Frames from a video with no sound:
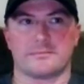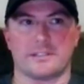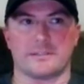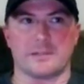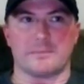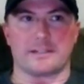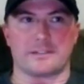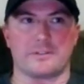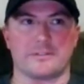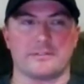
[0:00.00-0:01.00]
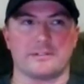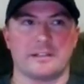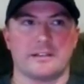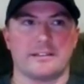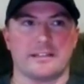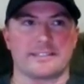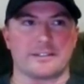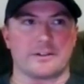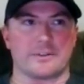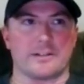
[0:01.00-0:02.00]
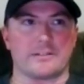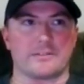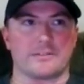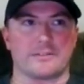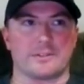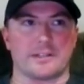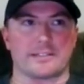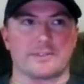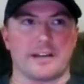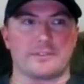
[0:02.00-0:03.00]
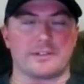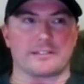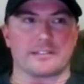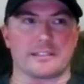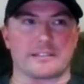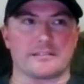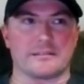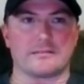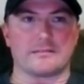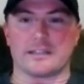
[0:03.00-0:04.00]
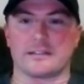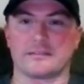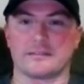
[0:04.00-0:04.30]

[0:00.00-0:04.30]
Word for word: it'd been about two. They started around 2005, 2006. Yeah.